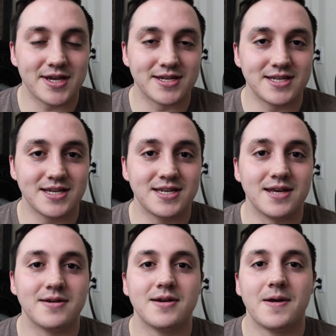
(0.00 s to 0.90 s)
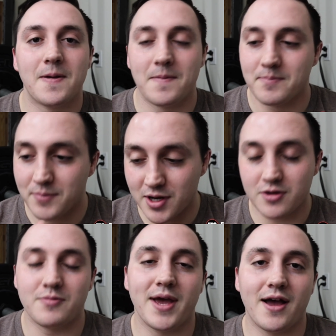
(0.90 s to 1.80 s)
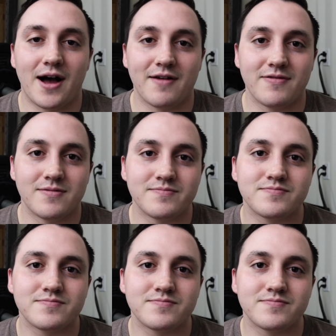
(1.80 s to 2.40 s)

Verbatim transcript: consistent, but it'll pay off.